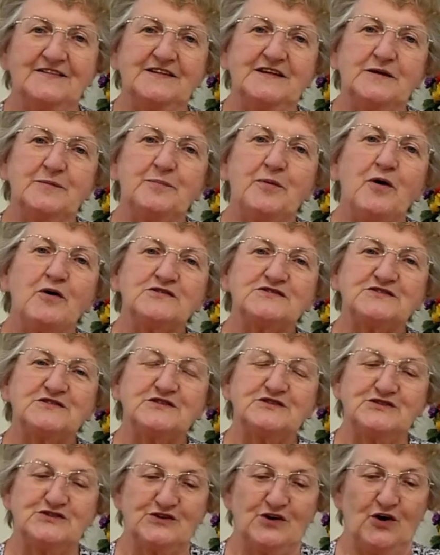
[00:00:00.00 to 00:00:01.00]
The
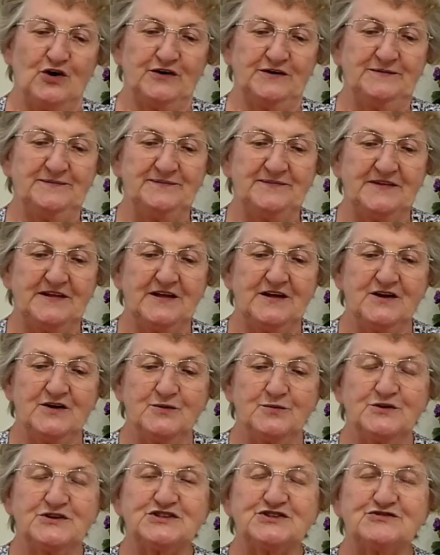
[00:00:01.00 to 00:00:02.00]
Apostle John
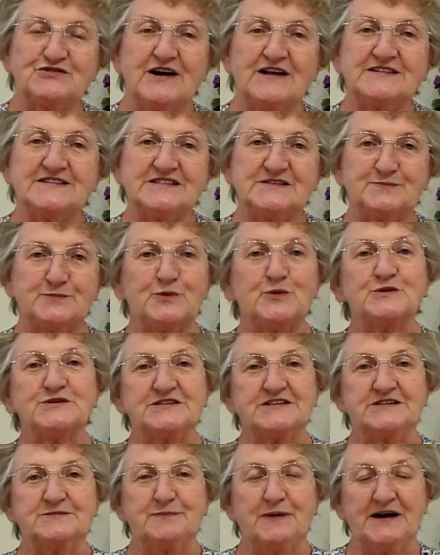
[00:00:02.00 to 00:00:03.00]
was
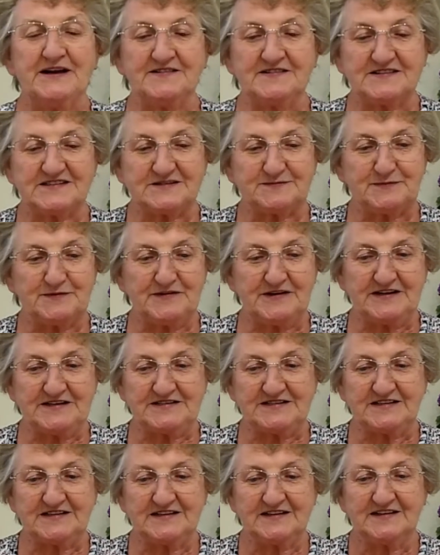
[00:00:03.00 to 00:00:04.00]
transported by the
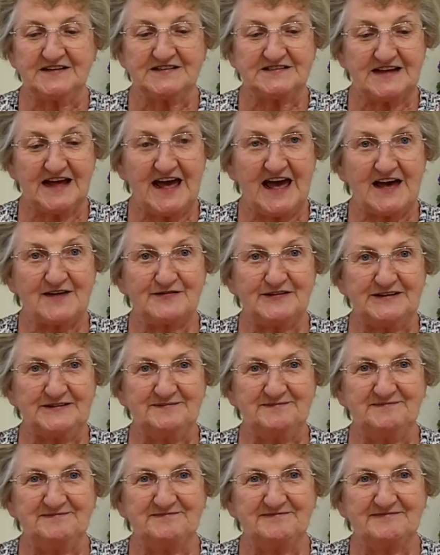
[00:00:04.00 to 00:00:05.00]
Spirit to heaven,
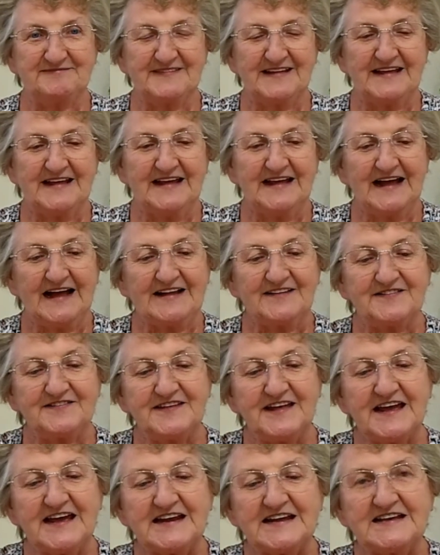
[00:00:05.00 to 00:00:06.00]
and
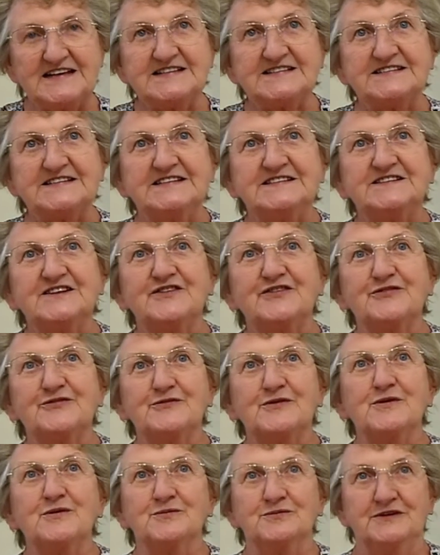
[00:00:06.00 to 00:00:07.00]
there he sees a
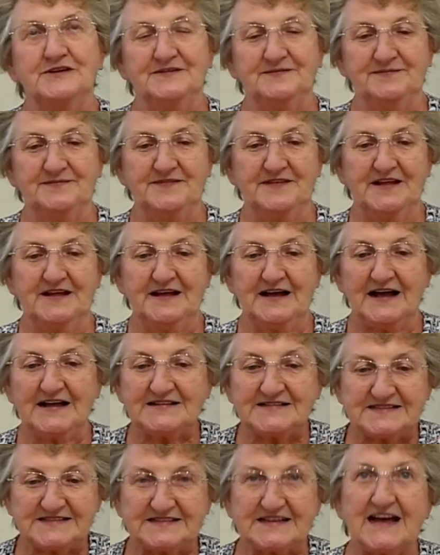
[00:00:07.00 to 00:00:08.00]
throne,
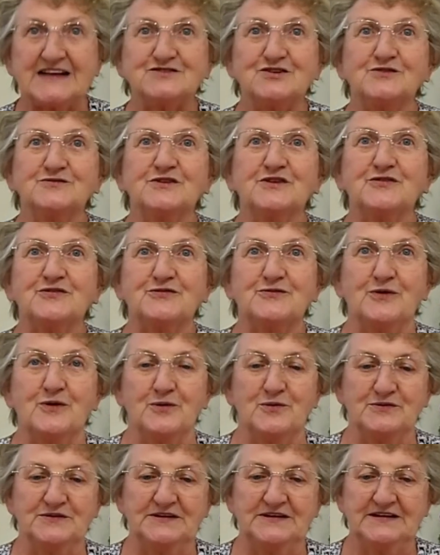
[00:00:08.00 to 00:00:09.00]
and sat on the
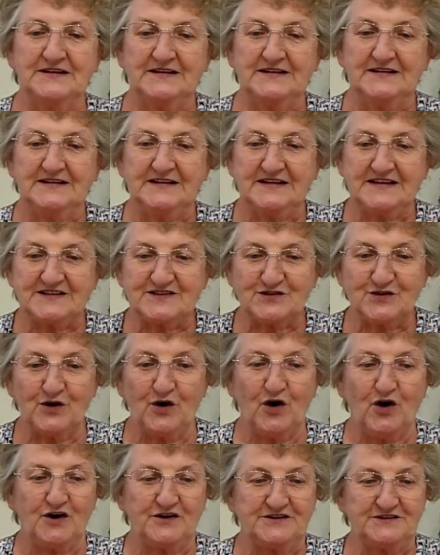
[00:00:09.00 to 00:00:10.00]
throne is
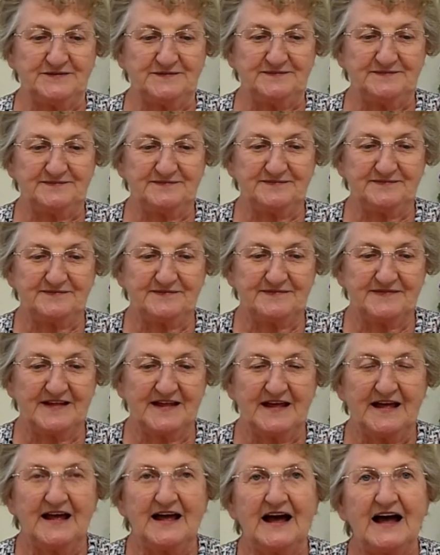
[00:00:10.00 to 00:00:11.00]
God.
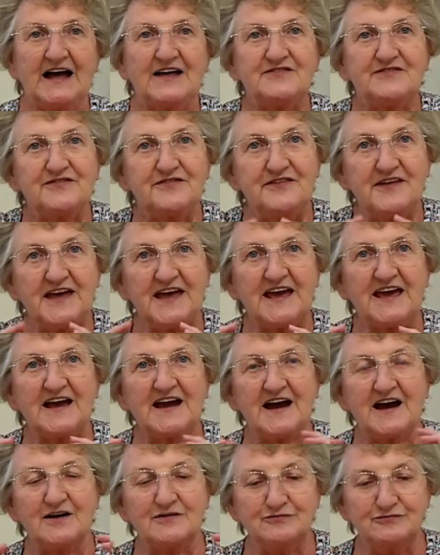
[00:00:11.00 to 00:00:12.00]
And there
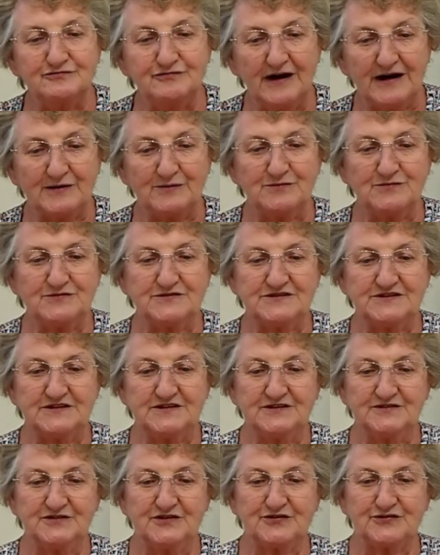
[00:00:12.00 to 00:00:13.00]
around
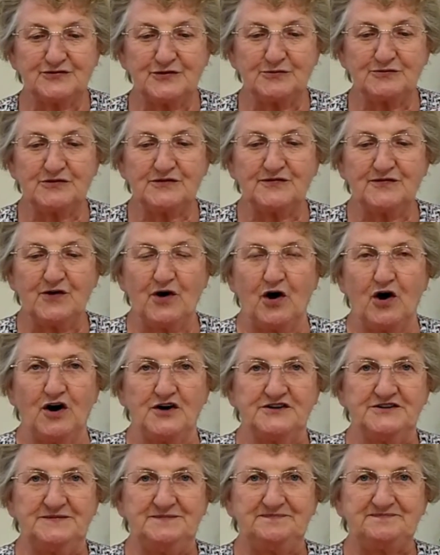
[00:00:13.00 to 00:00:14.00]
the throne of
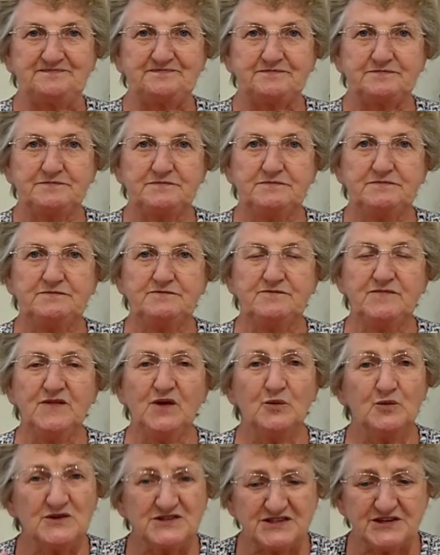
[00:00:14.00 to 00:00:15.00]
God
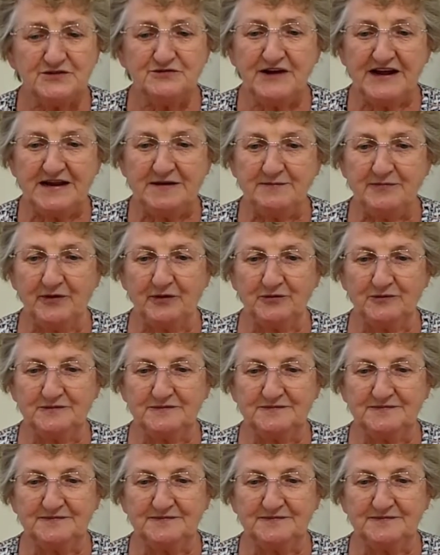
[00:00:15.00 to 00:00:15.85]
was a rainbow.